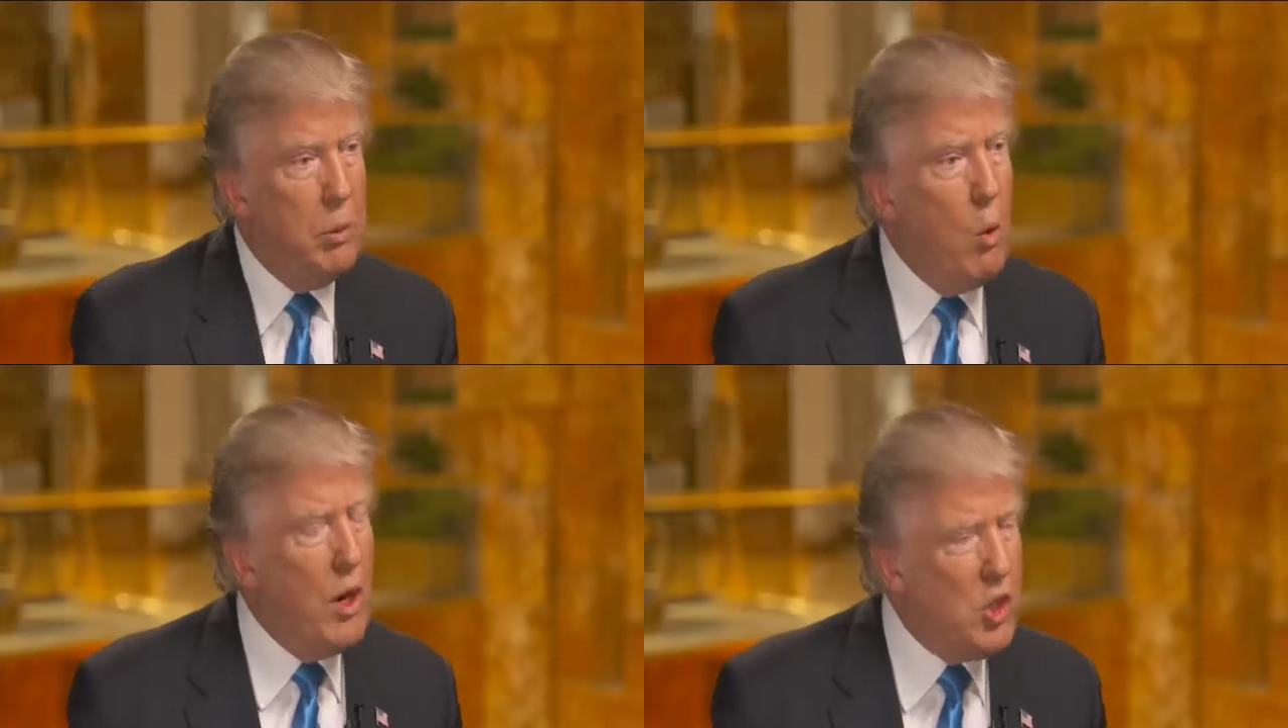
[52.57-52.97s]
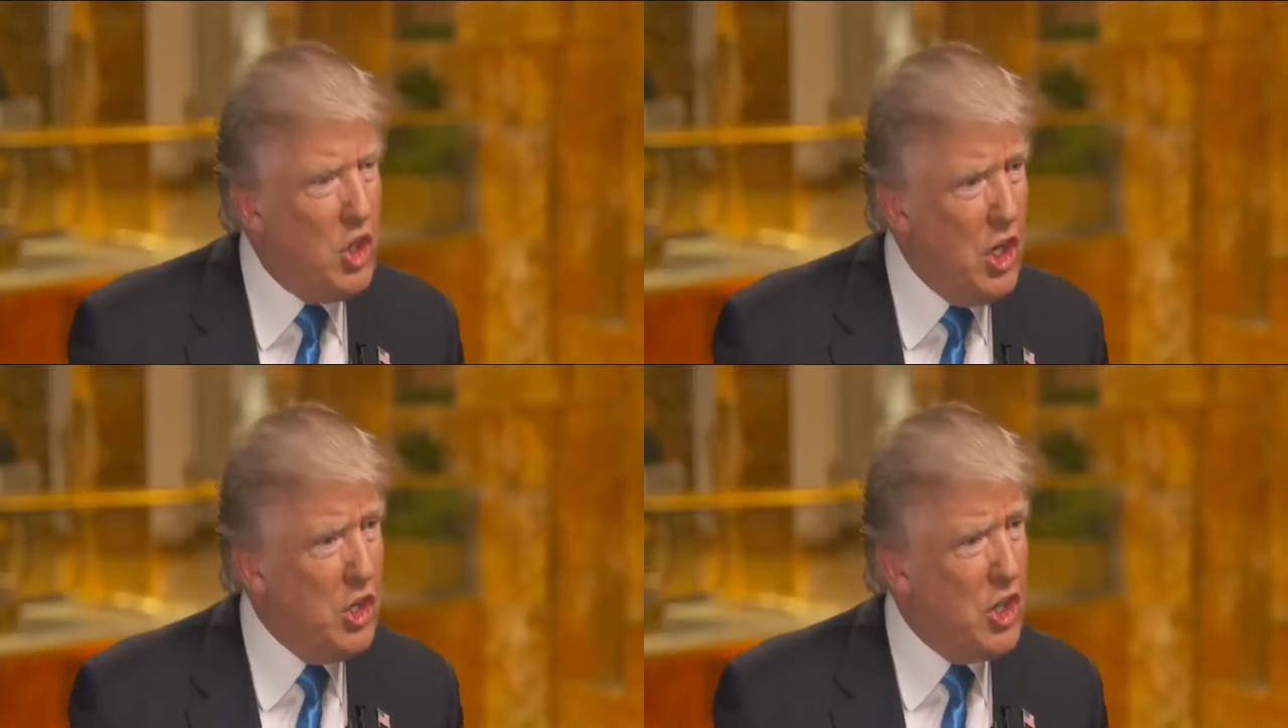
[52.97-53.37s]
But what
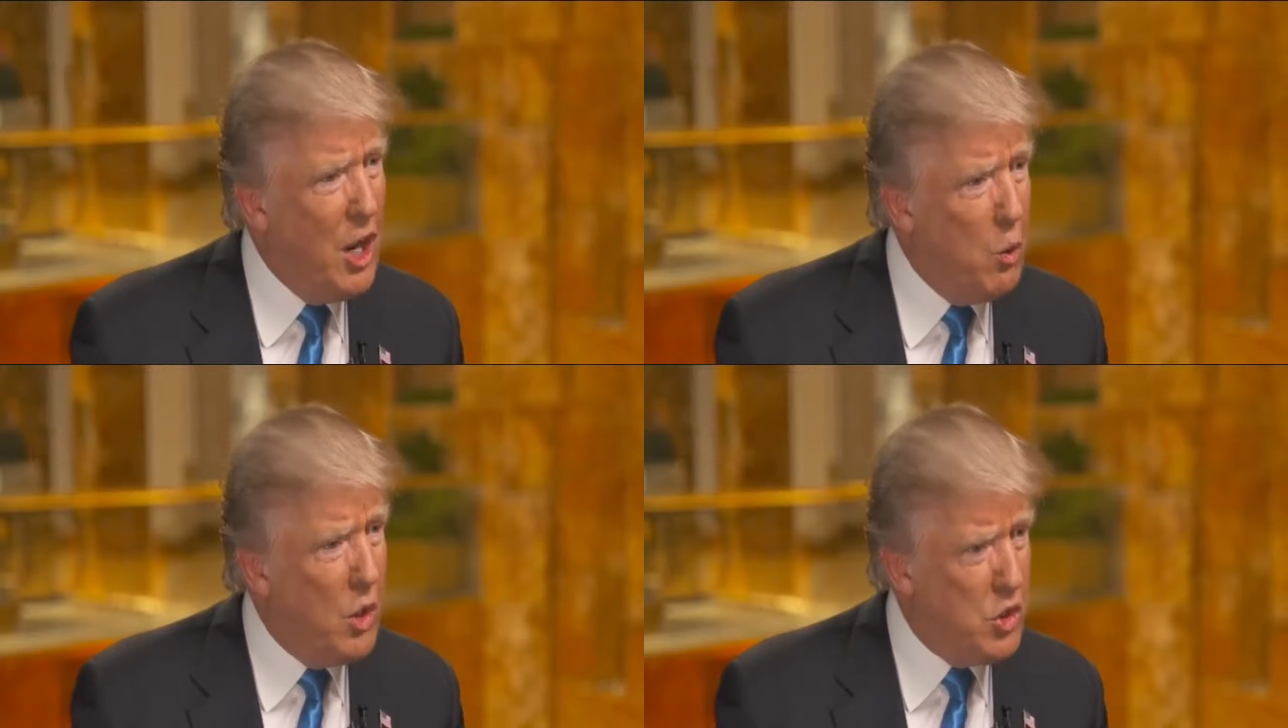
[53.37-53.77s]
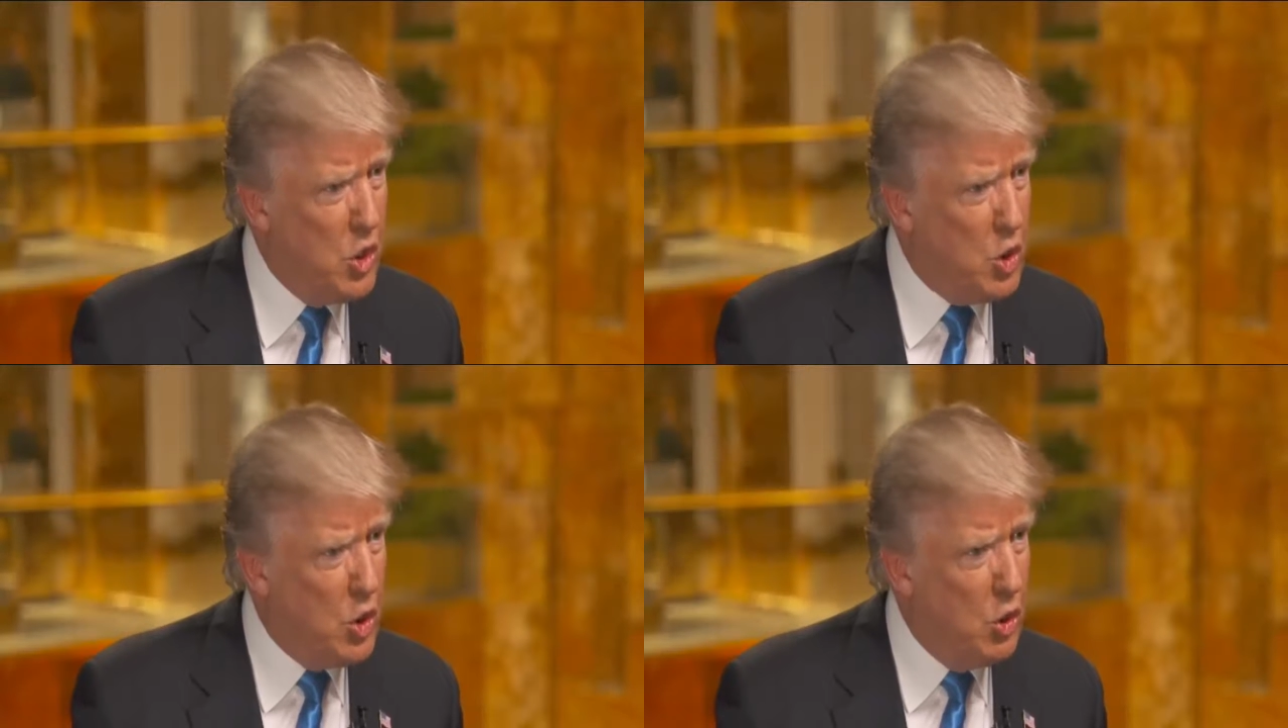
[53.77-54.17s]
she said
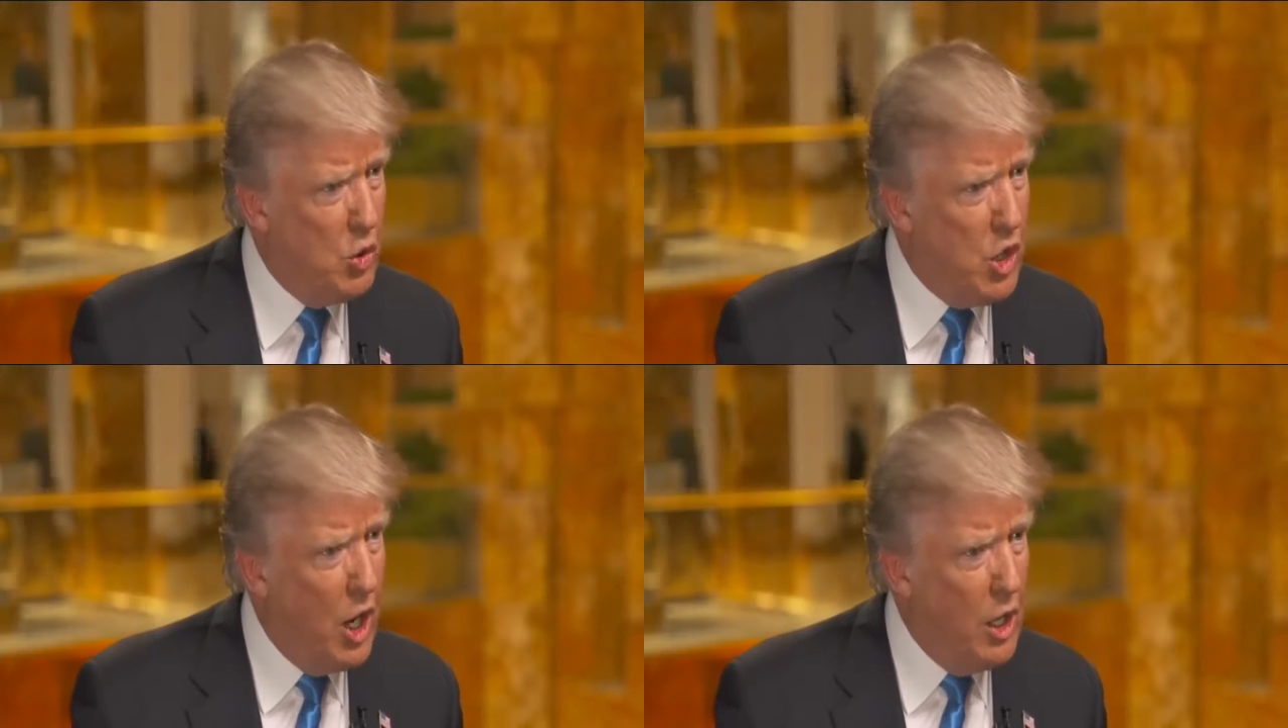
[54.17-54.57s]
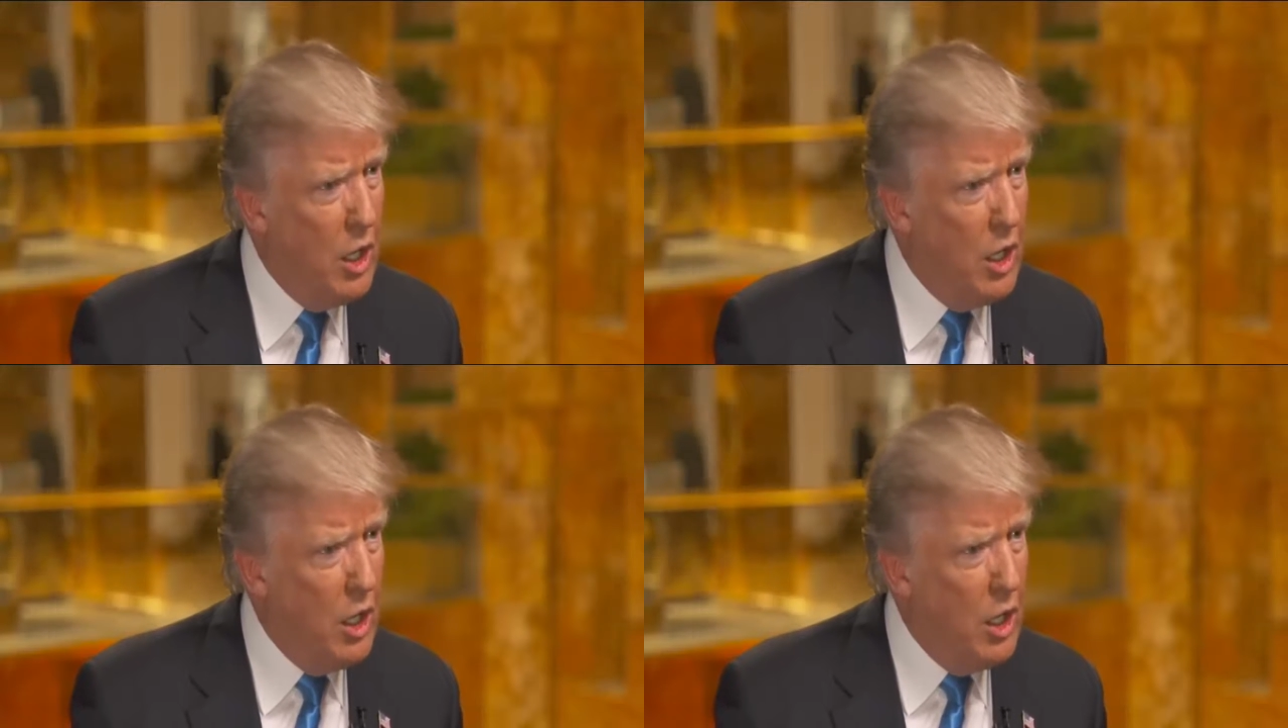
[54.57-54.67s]
wasn't true, John.